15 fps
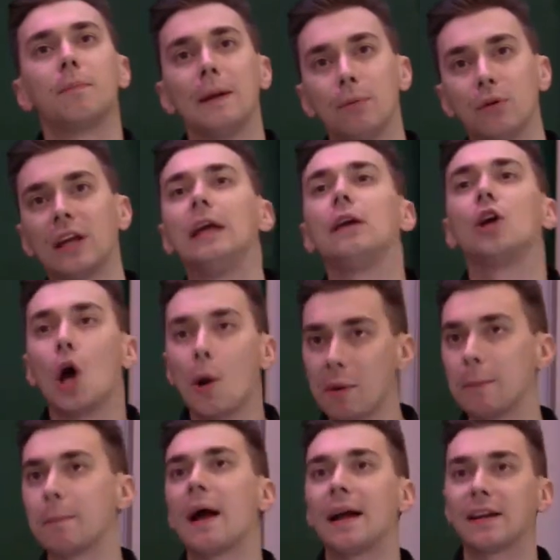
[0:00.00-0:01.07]
people keep
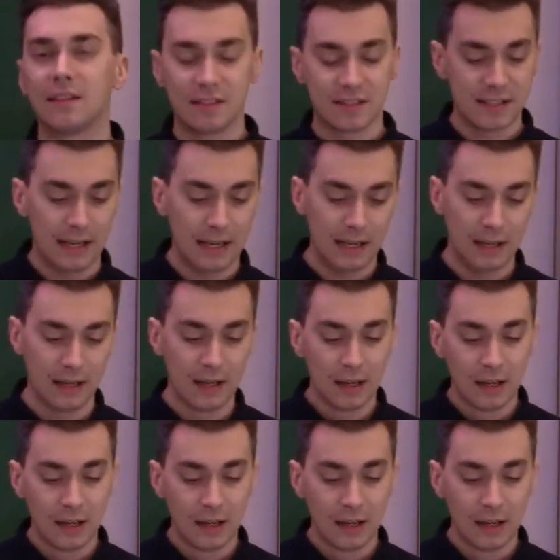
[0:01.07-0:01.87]
coming back to see.